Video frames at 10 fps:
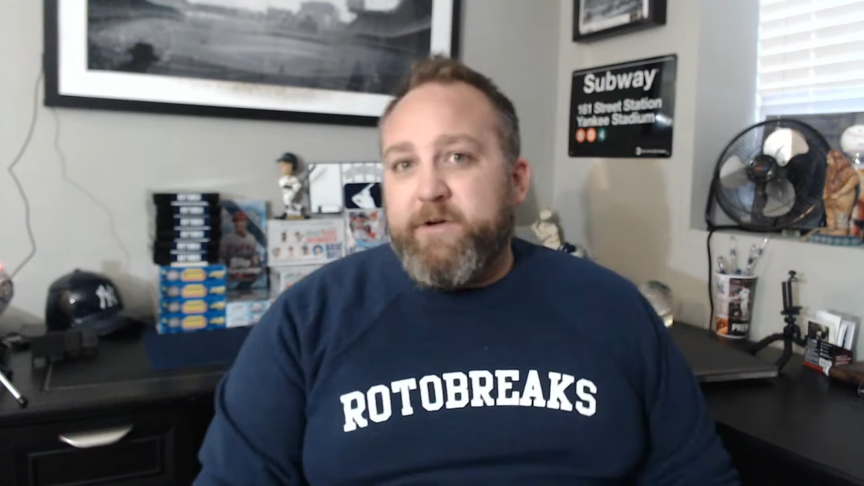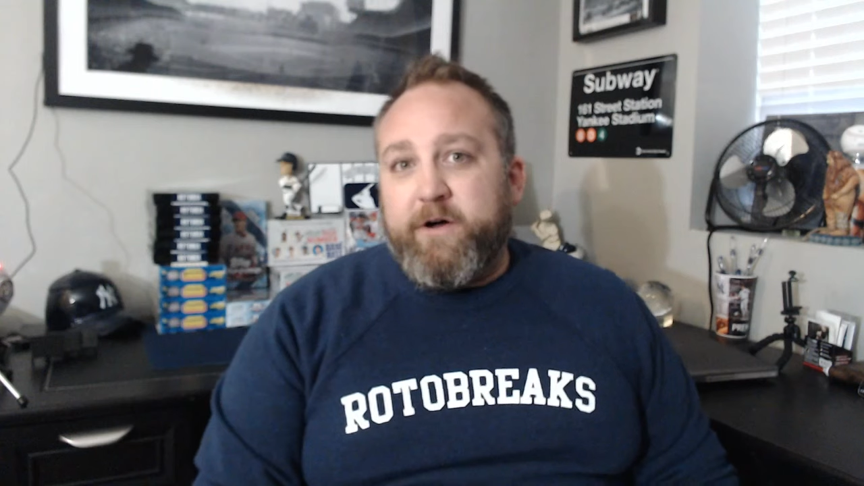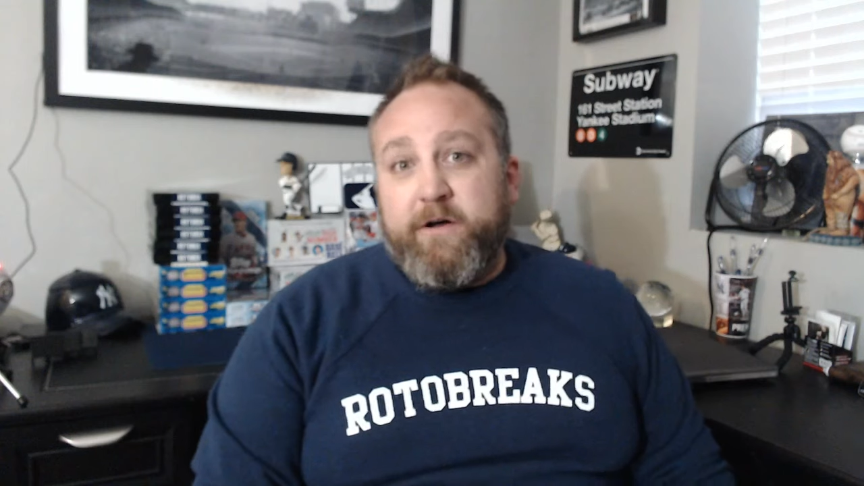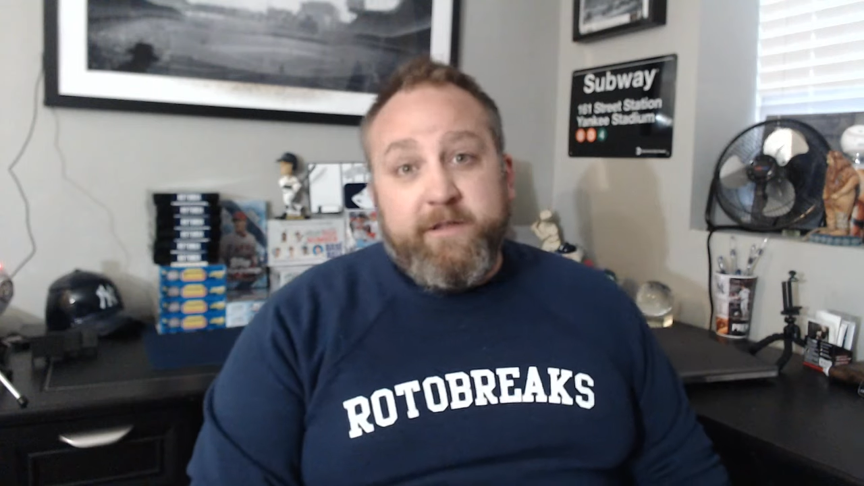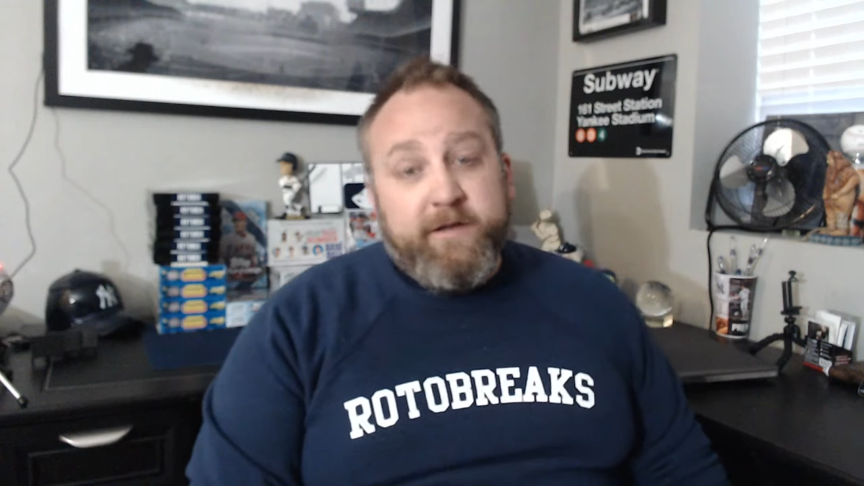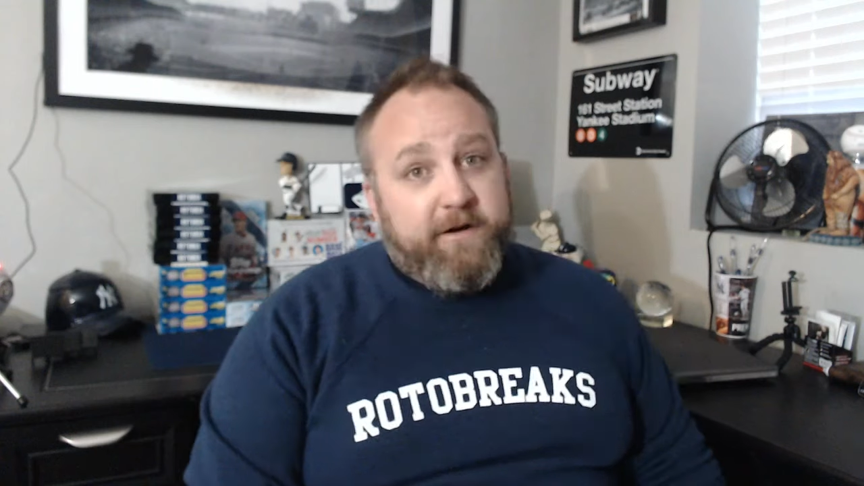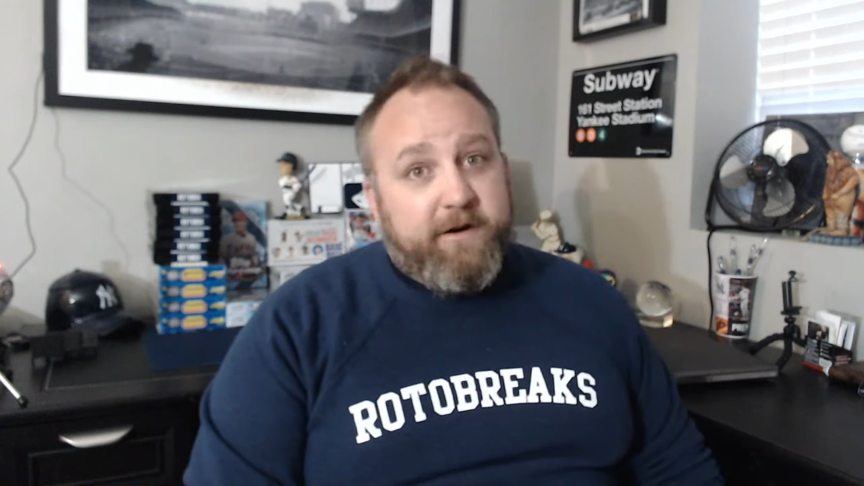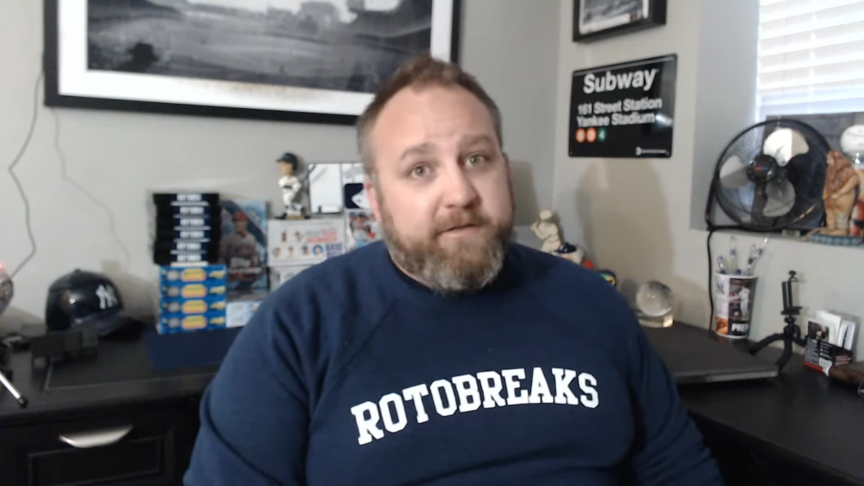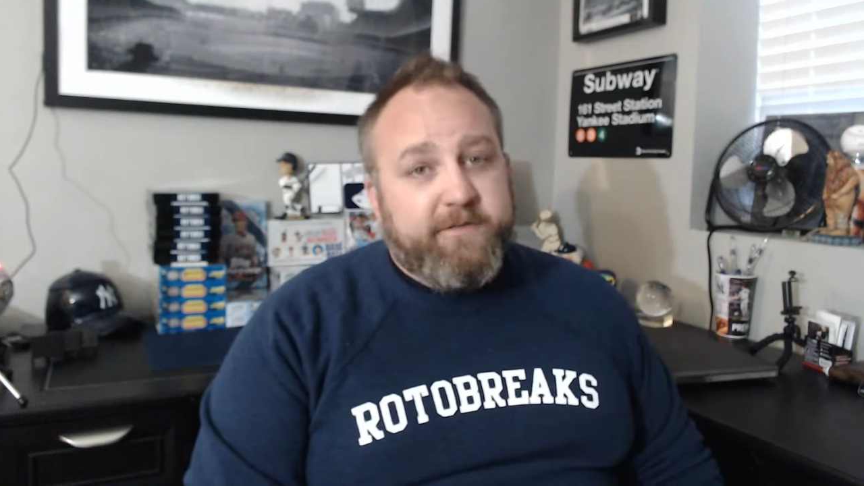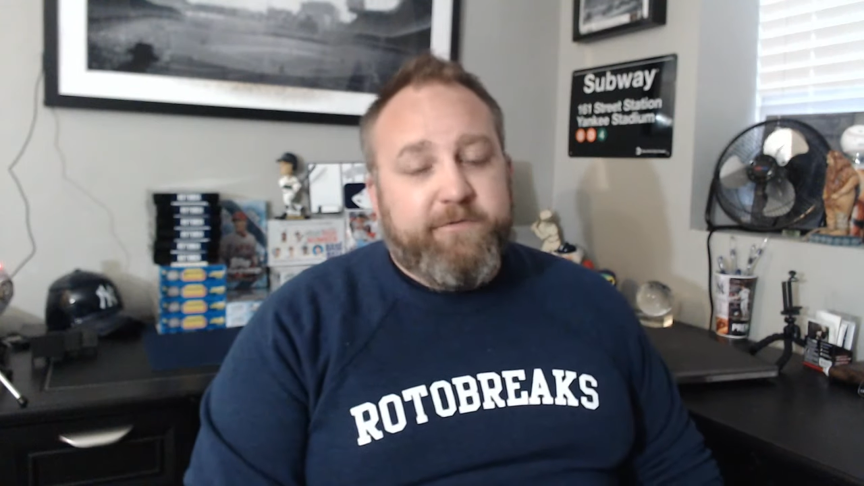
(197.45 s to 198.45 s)
all the
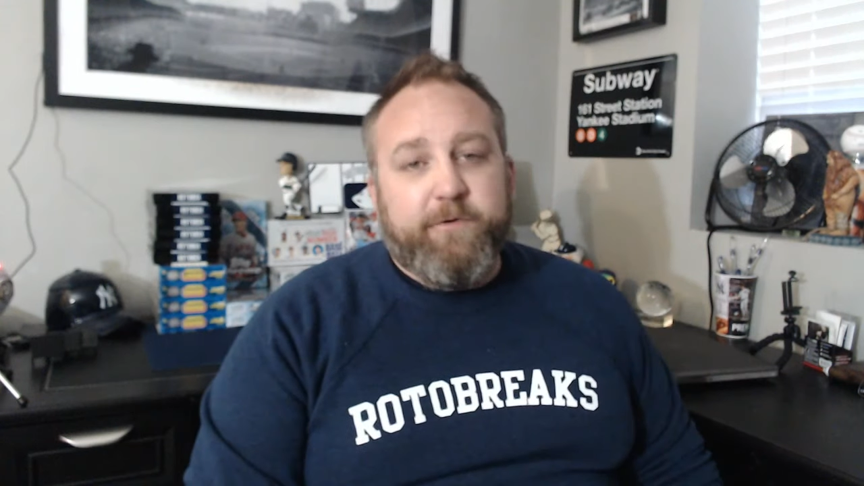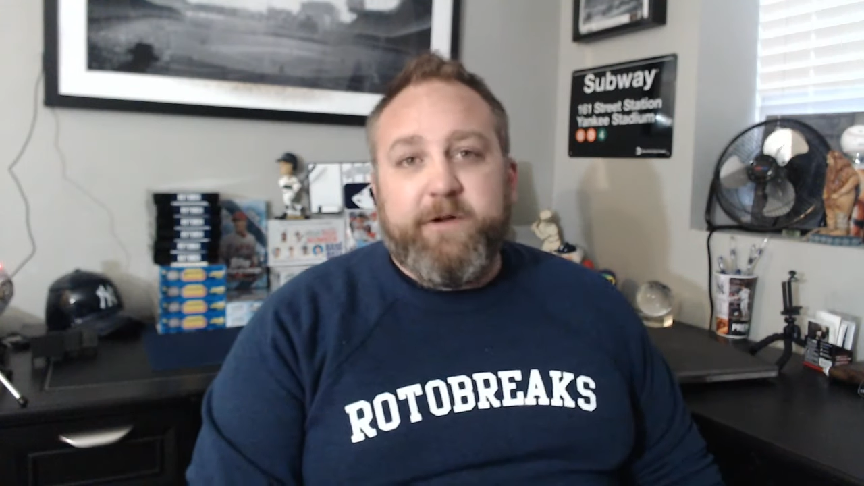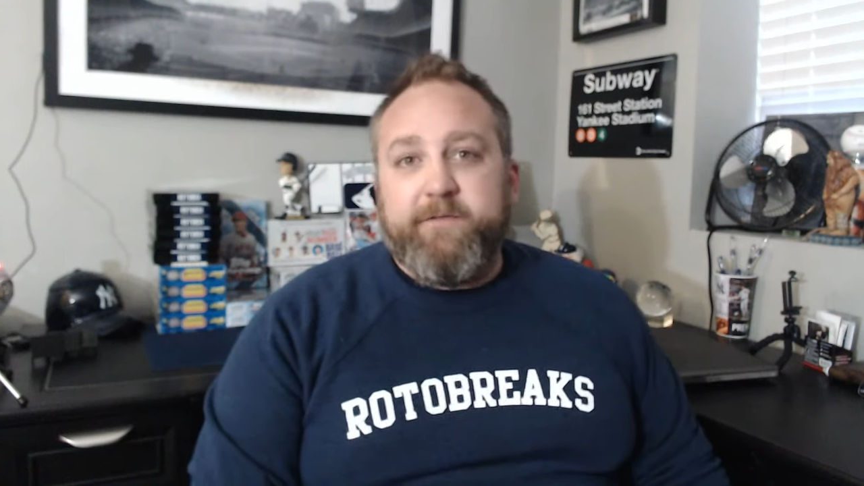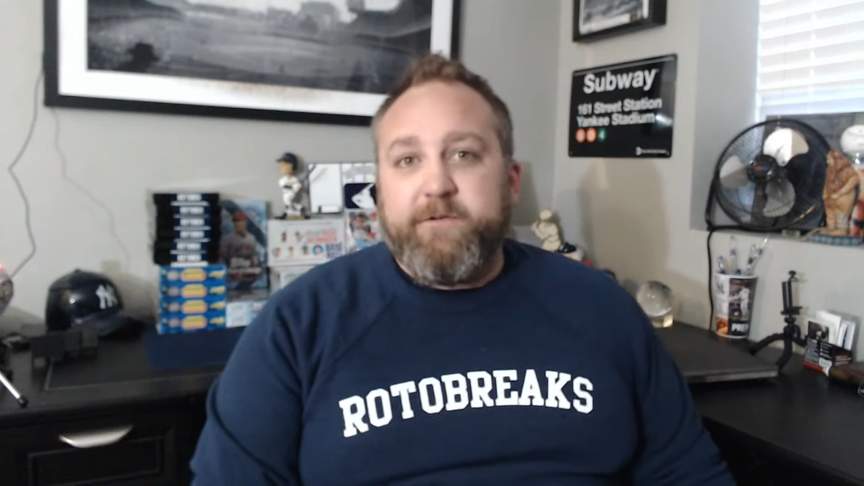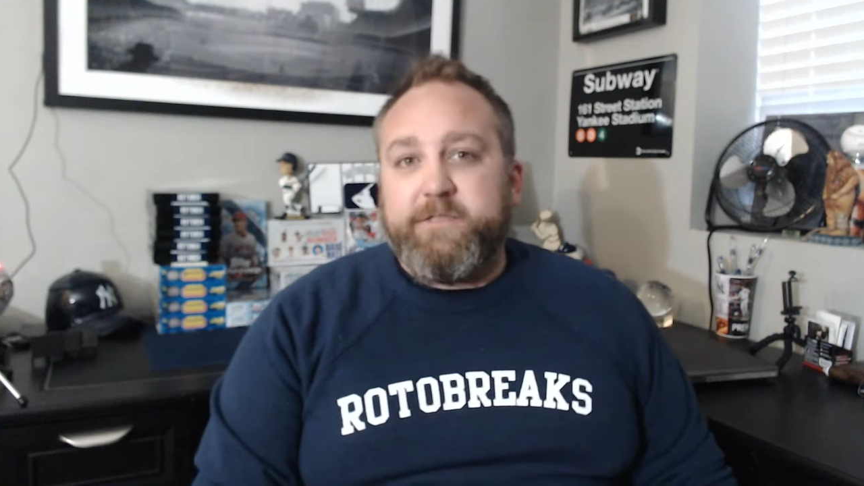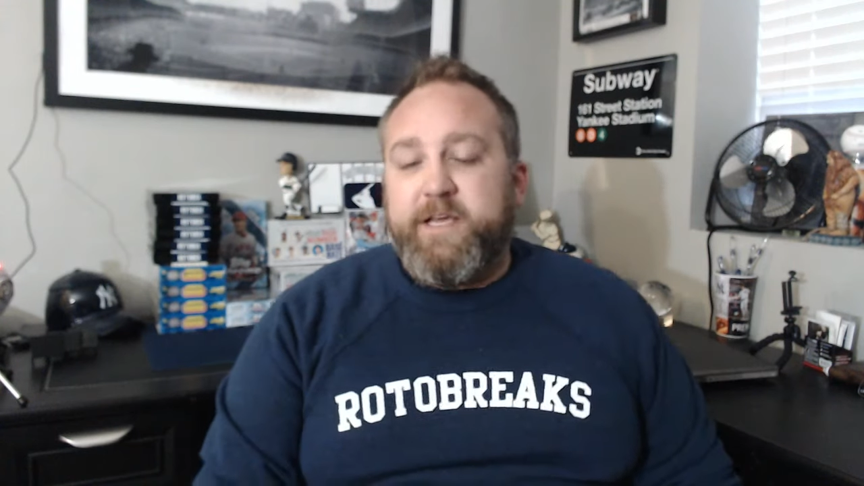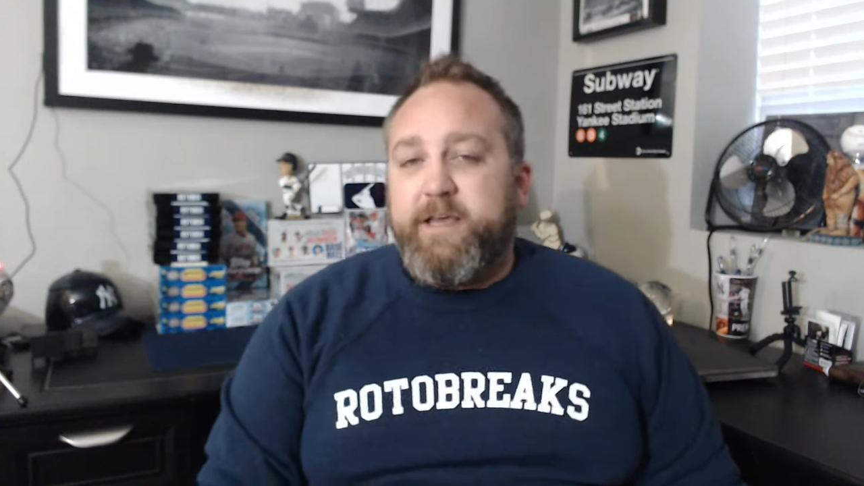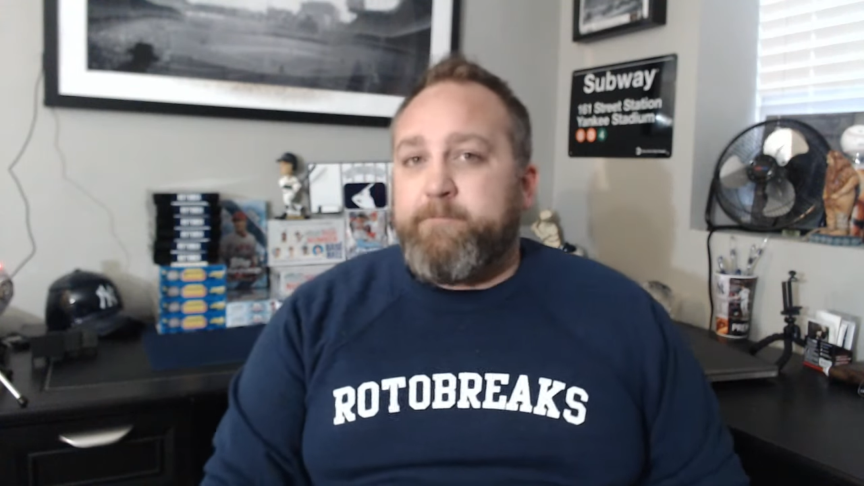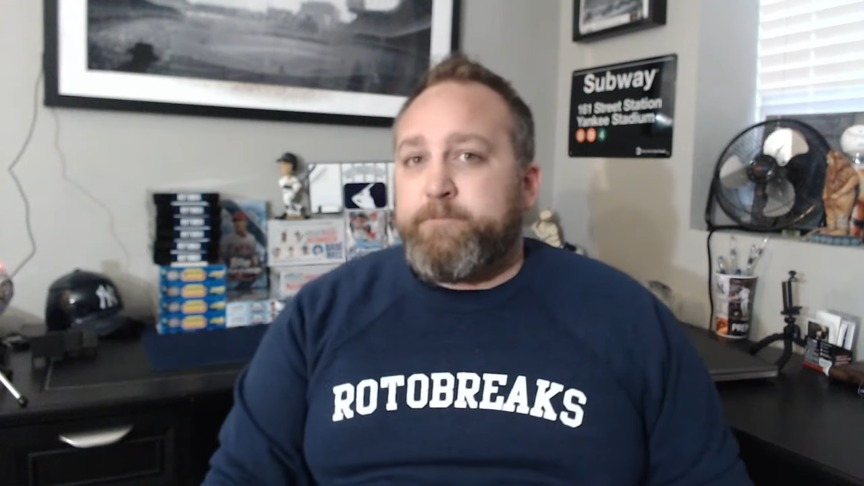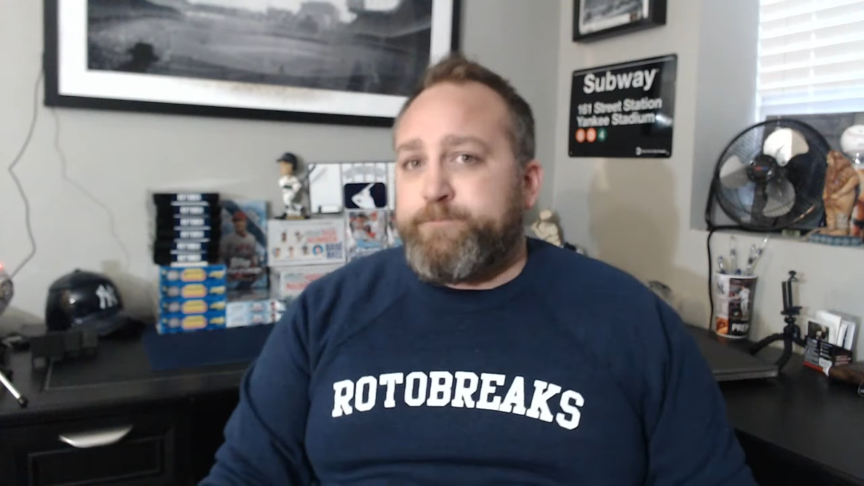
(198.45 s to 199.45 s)
cards for whatever
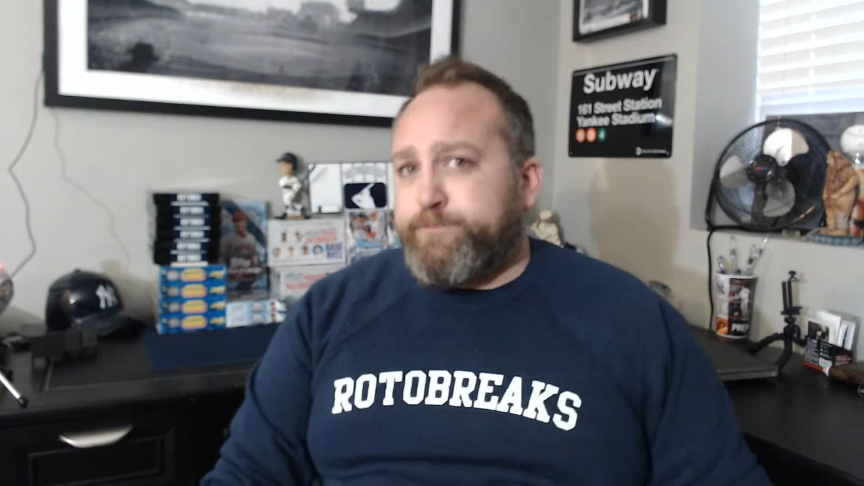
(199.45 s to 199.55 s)
team